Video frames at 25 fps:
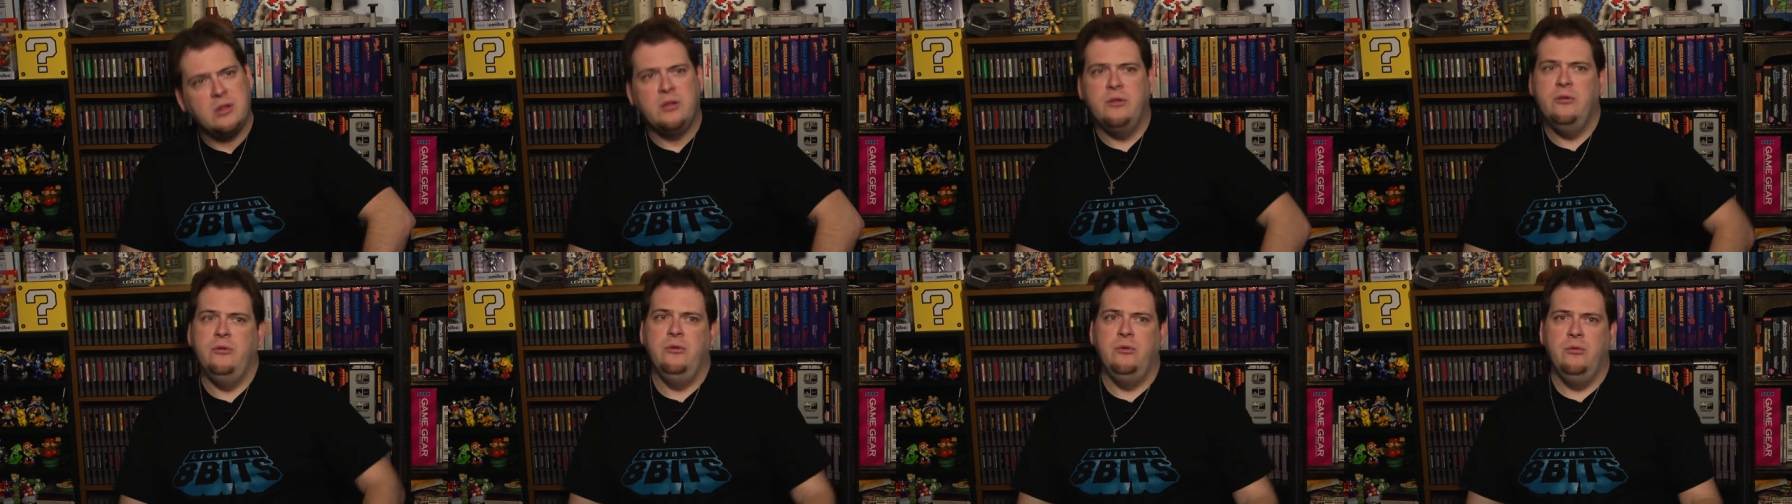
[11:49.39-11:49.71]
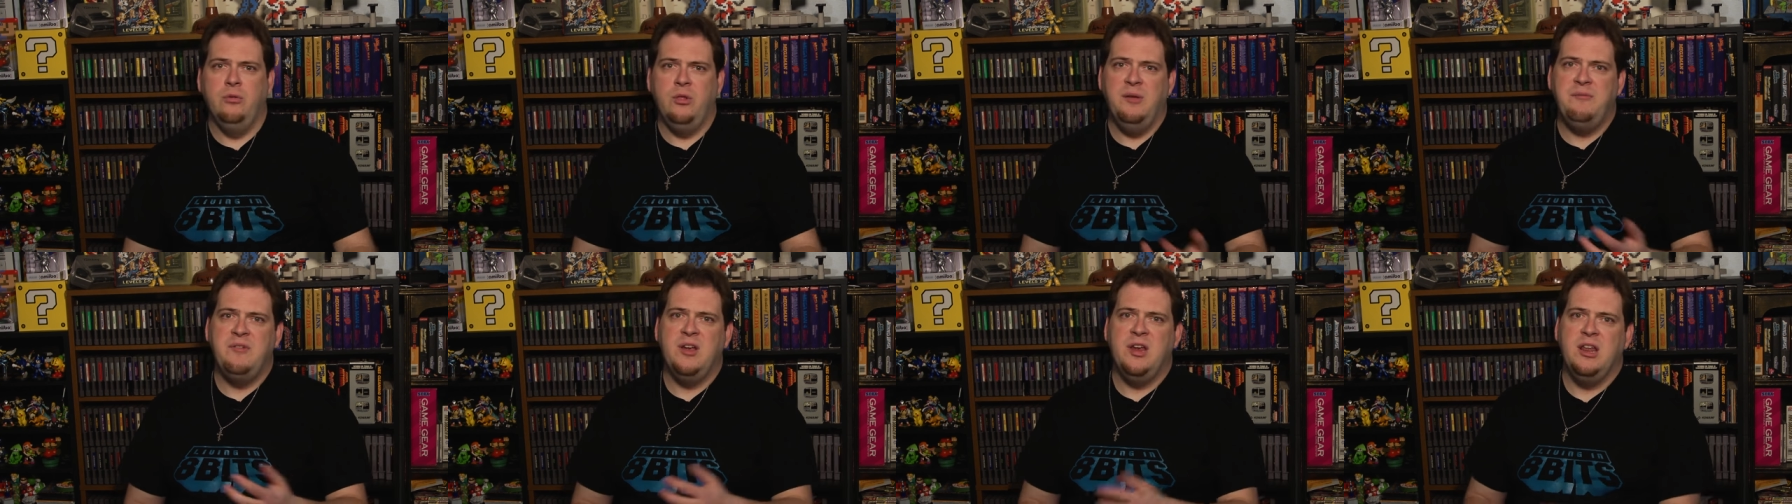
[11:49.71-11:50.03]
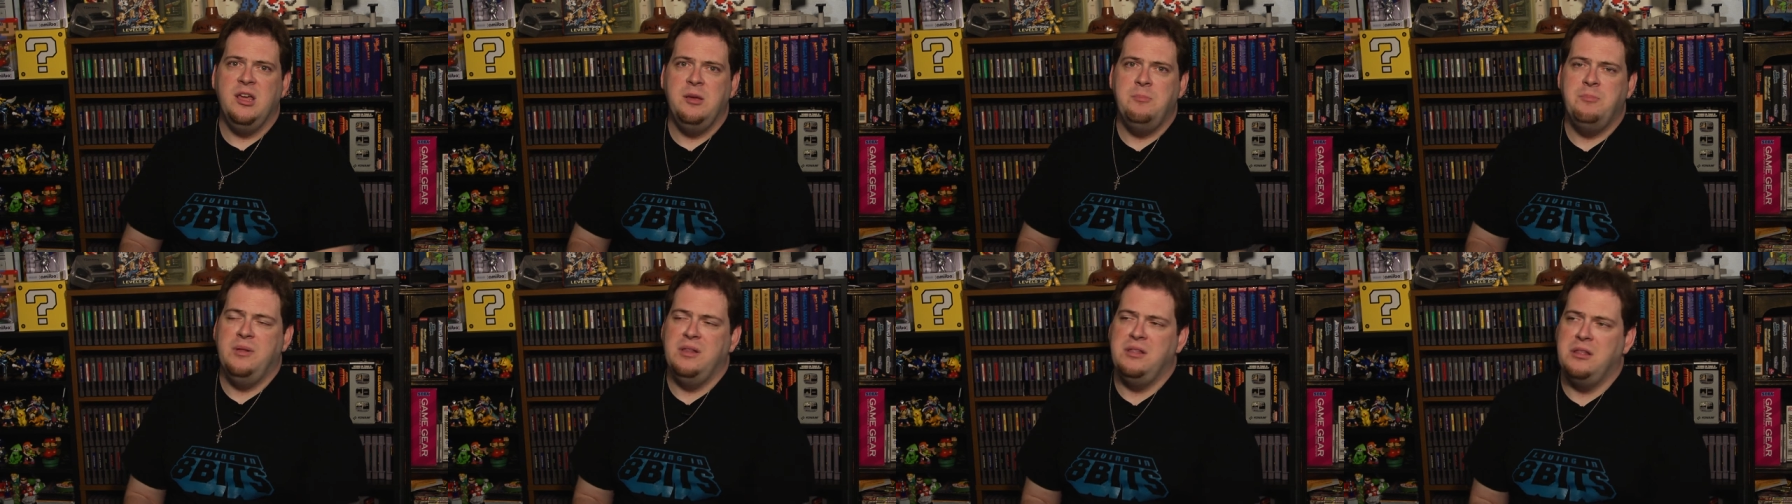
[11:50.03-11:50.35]
the new Living
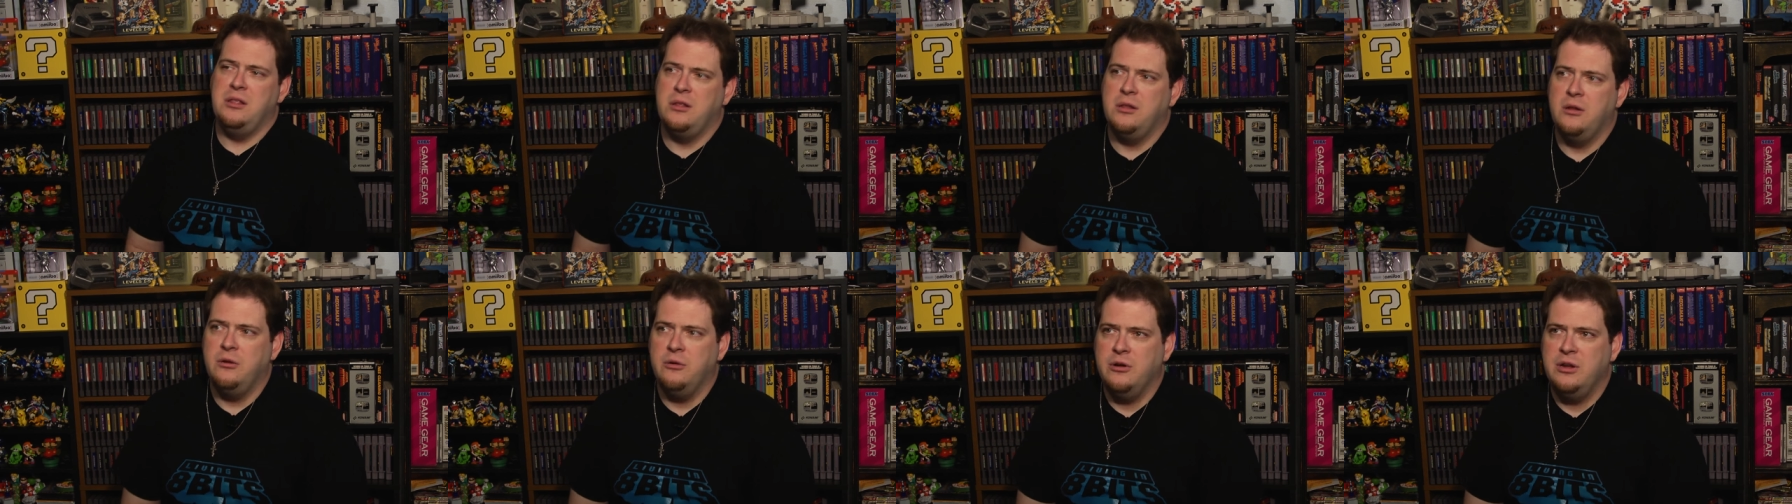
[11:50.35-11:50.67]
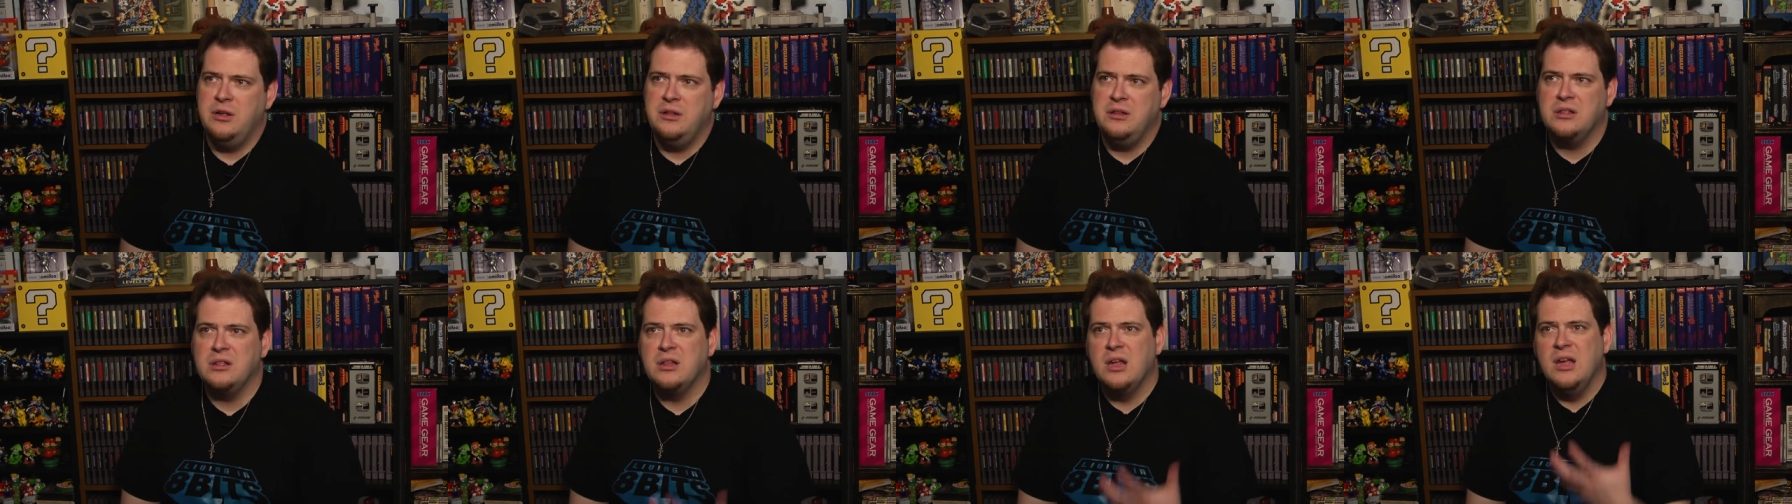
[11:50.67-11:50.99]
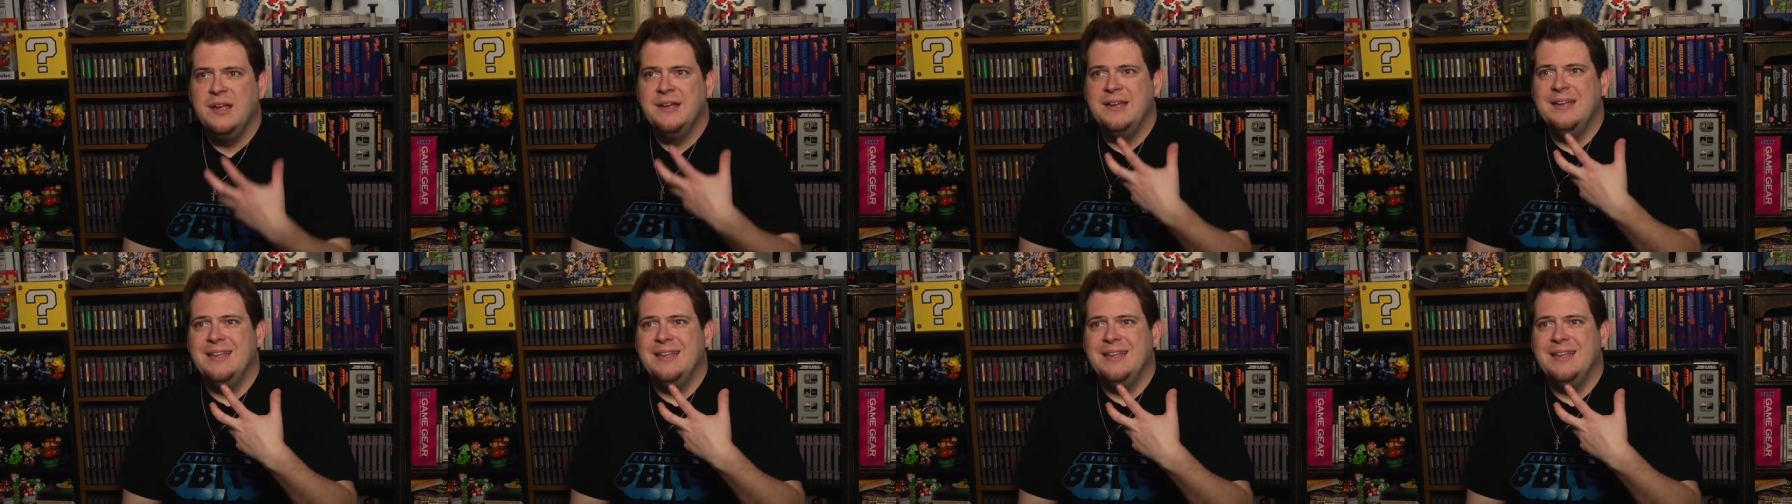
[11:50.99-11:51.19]
in 8-Bits series,